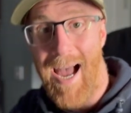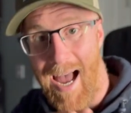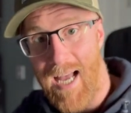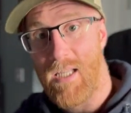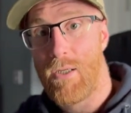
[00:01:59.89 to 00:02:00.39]

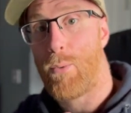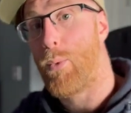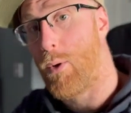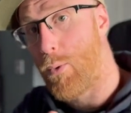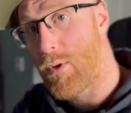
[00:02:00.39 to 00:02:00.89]
and
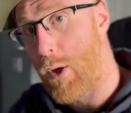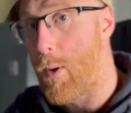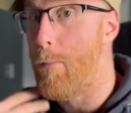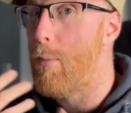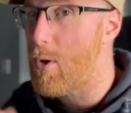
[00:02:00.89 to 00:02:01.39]
we'll
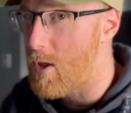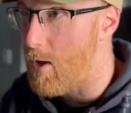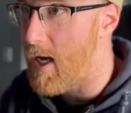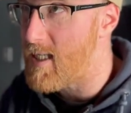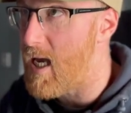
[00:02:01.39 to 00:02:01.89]
also
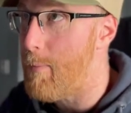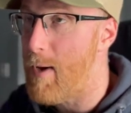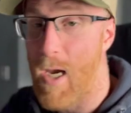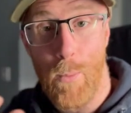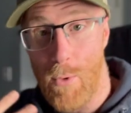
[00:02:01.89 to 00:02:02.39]
modernize it a
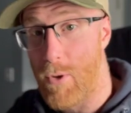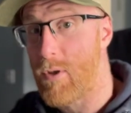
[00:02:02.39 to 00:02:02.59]
bit, and we'll do